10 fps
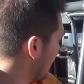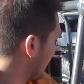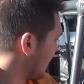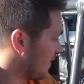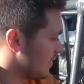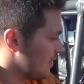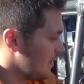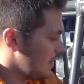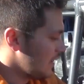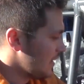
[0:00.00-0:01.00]
And
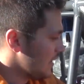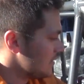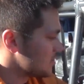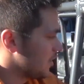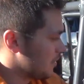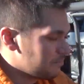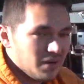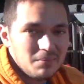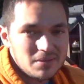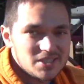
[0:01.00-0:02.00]
so
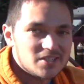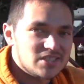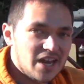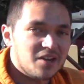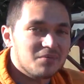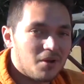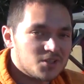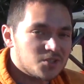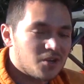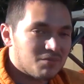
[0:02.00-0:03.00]
pretty much your standard
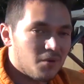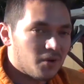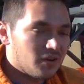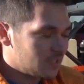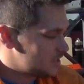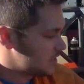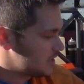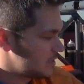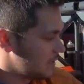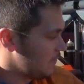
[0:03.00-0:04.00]
monster truck motor.
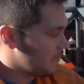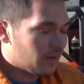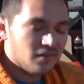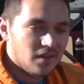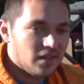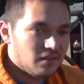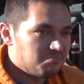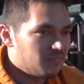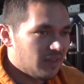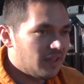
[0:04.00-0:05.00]
It's very
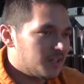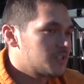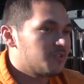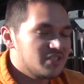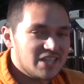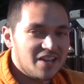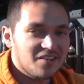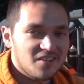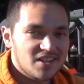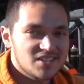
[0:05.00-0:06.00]
industry
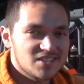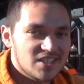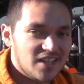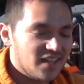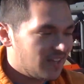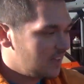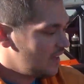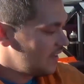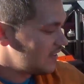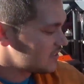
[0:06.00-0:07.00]
standard, I should say.
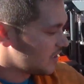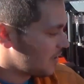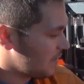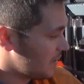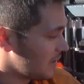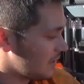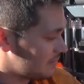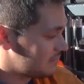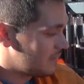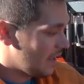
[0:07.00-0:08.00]
So it'll
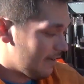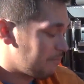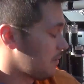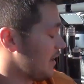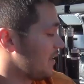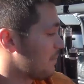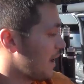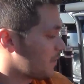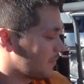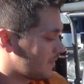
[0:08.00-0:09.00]
have plenty of
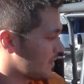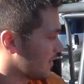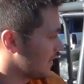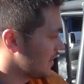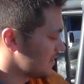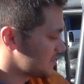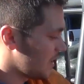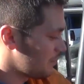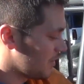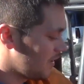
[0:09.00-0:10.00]
power to get the
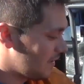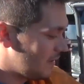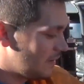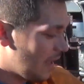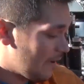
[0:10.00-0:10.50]
job done.